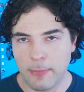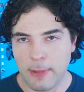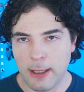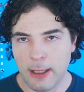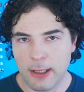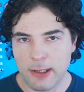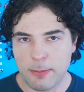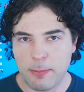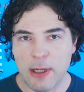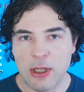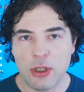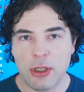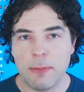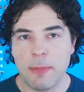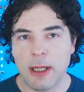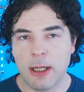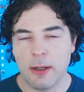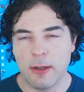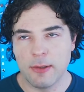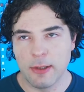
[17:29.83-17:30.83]
especially
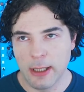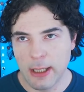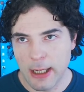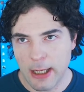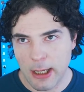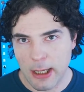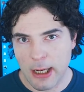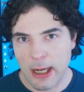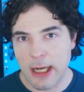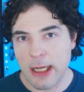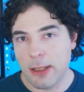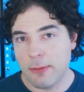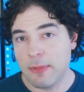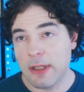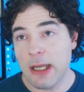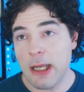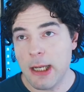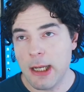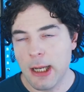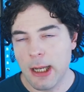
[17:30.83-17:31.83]
because
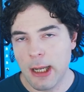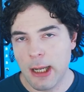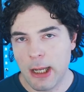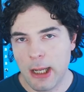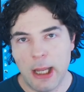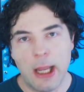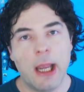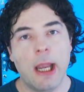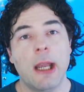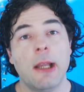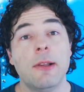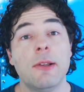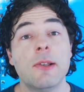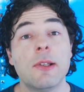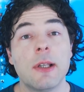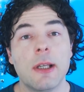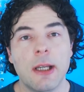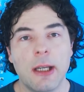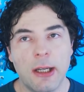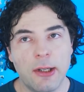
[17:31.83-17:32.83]
AMD
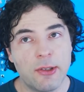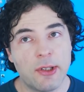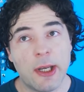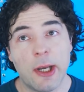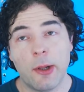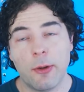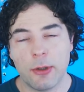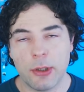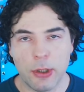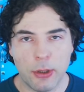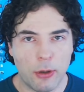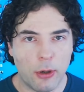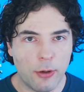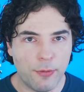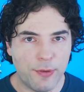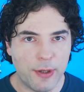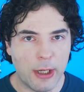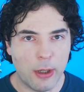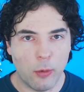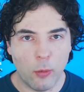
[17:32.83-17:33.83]
and Intel can
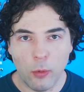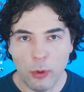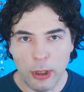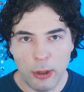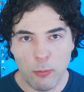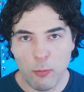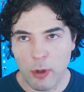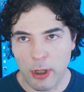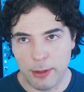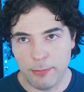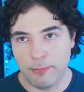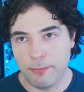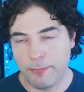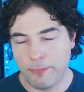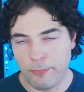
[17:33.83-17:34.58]
offer all in one.